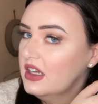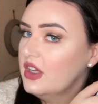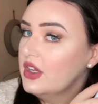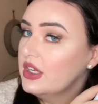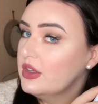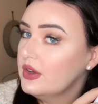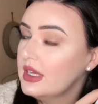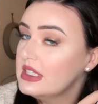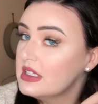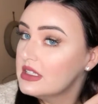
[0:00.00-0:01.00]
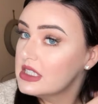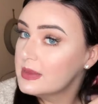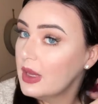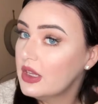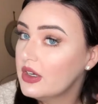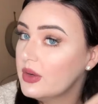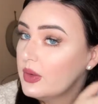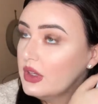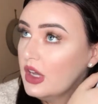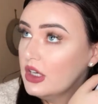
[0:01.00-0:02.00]
You can do it smaller
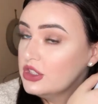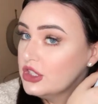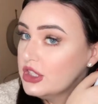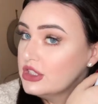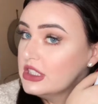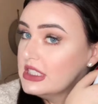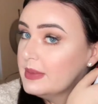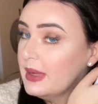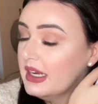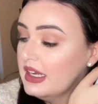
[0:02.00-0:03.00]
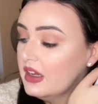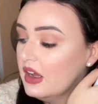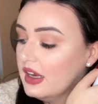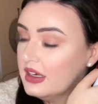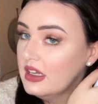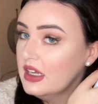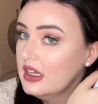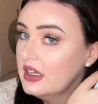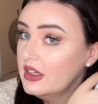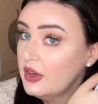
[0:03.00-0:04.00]
or larger, just depending on
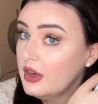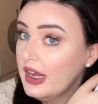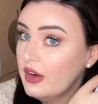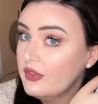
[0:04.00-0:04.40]
your hair